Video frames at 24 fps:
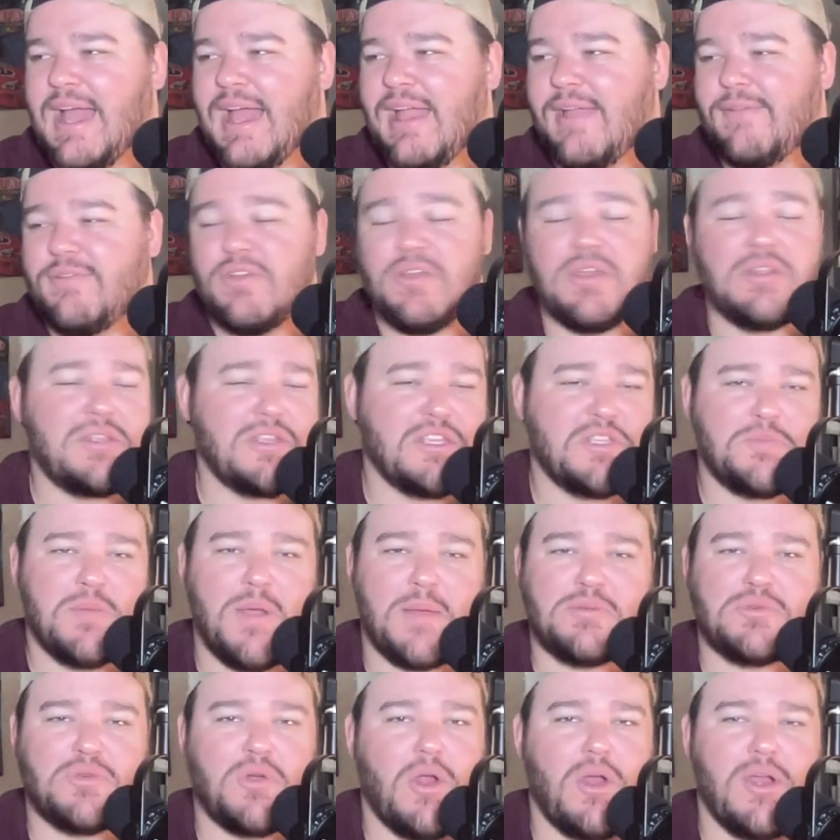If you hit those
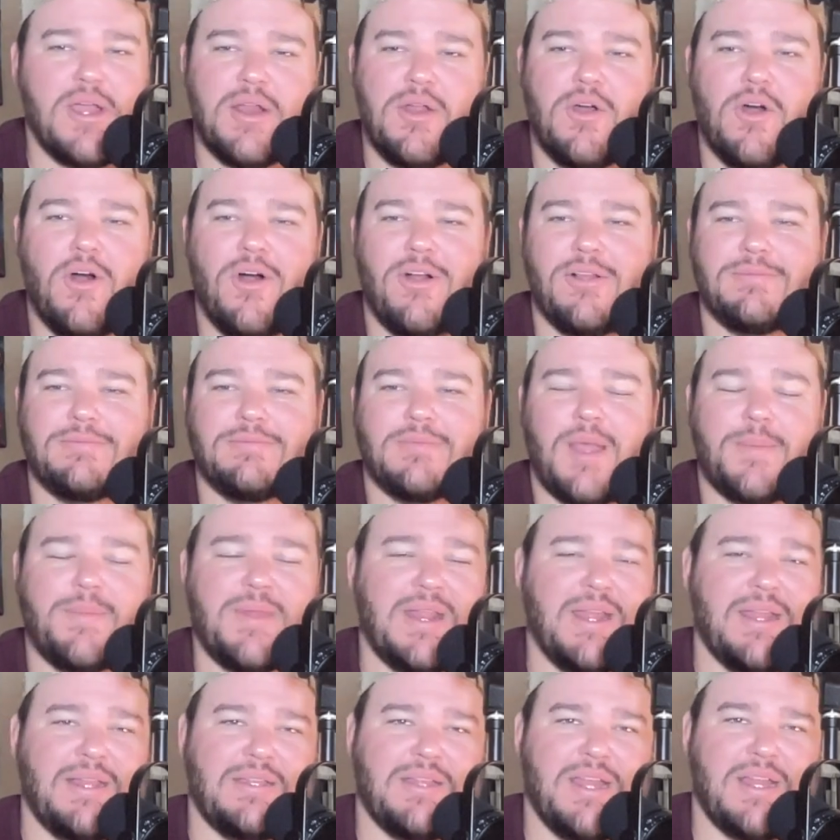bumps wrong at all, I mean,
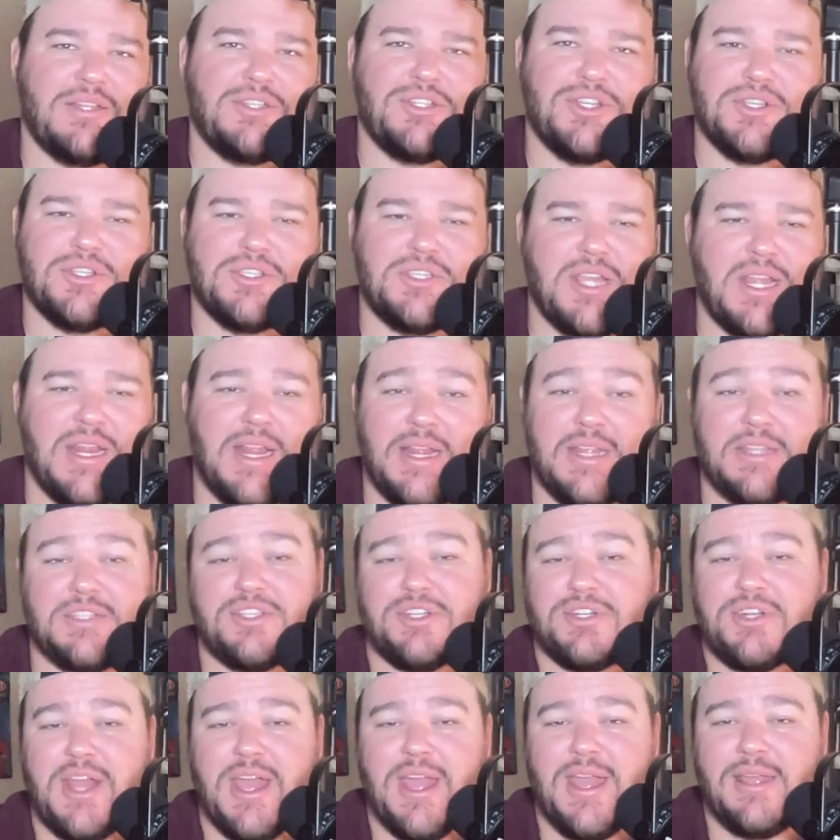it ends
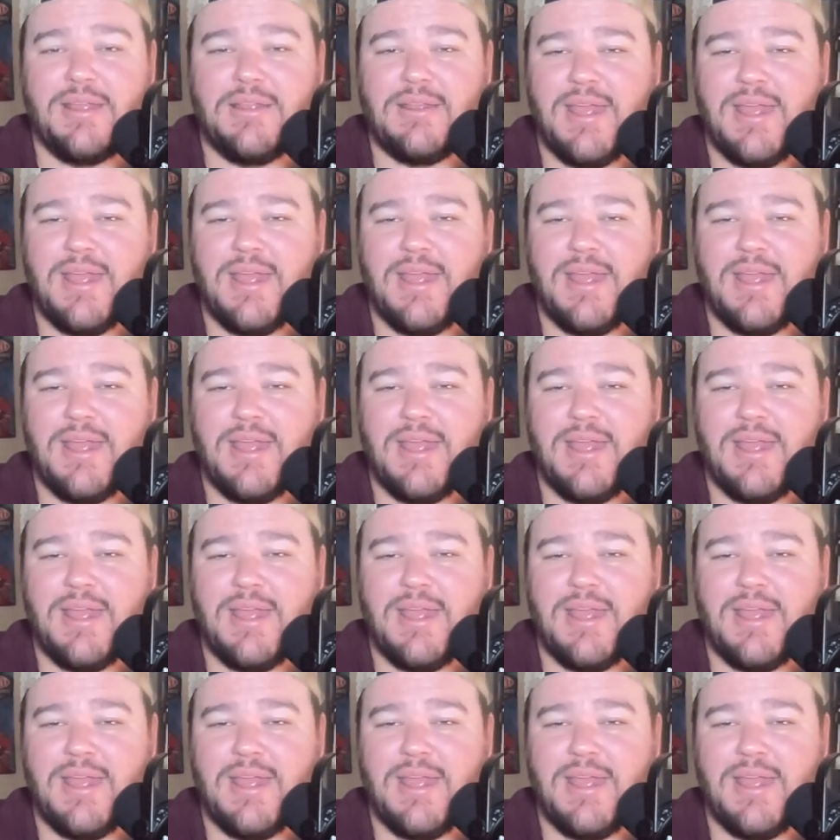your day.